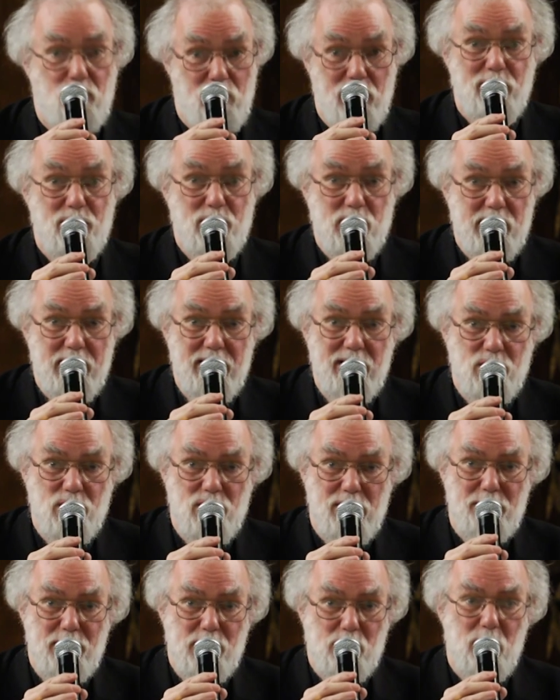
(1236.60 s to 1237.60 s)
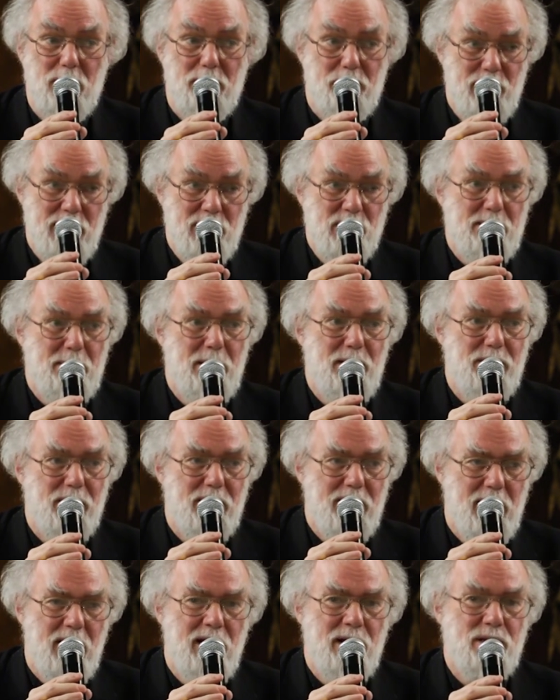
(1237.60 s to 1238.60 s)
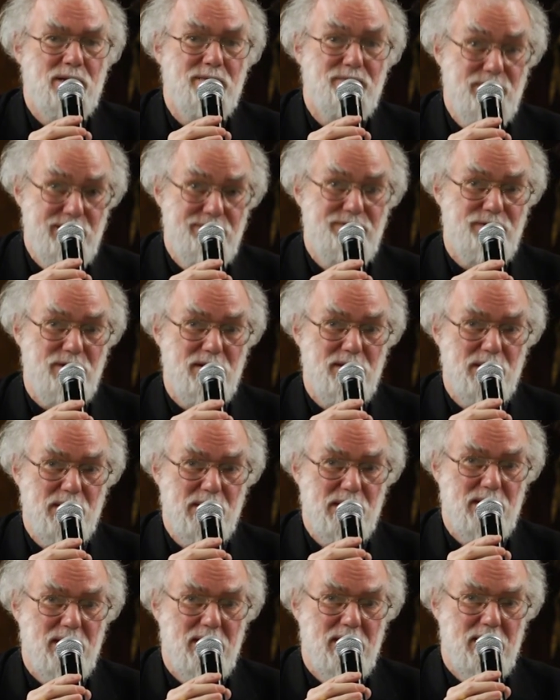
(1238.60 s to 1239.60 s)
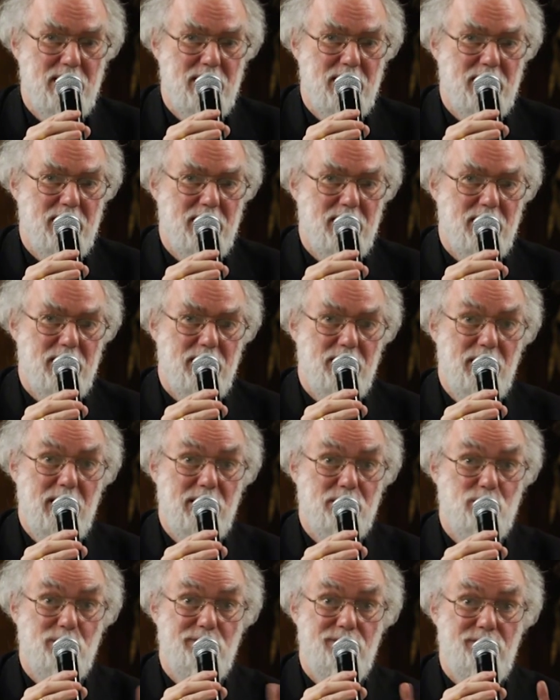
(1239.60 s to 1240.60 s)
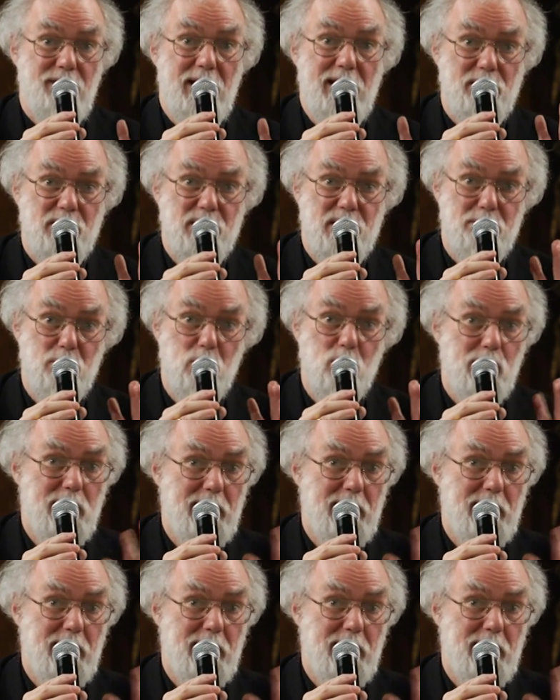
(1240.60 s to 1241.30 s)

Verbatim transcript: Religious leadership is what brings about the kind of difference that reflects more